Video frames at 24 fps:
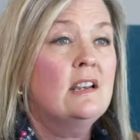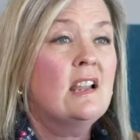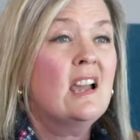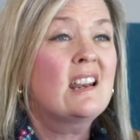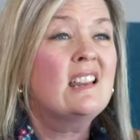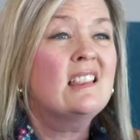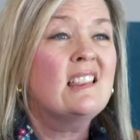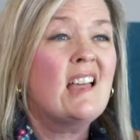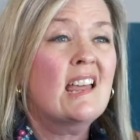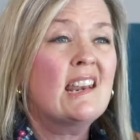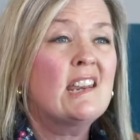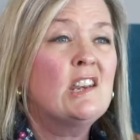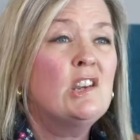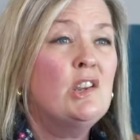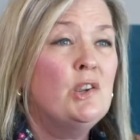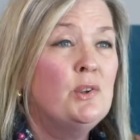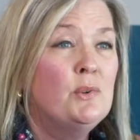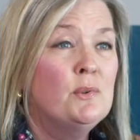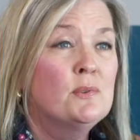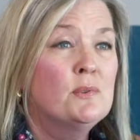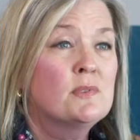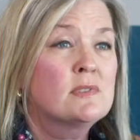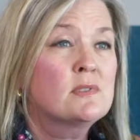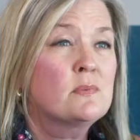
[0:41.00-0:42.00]
Not a lot of
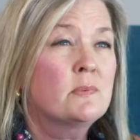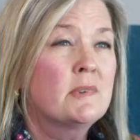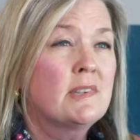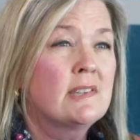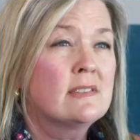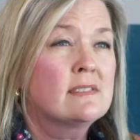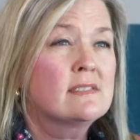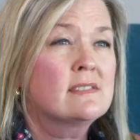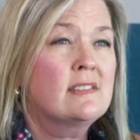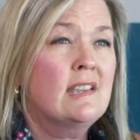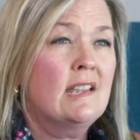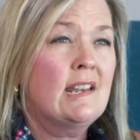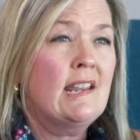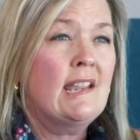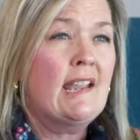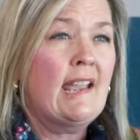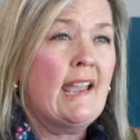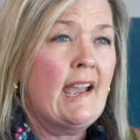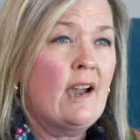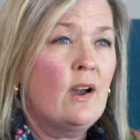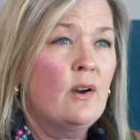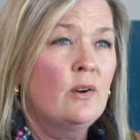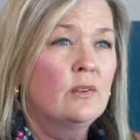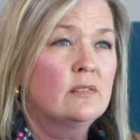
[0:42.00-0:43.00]
news was getting
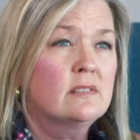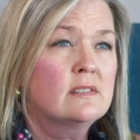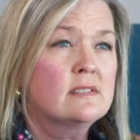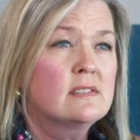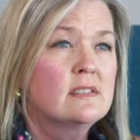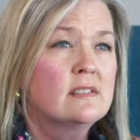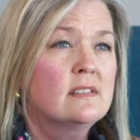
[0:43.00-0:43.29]
out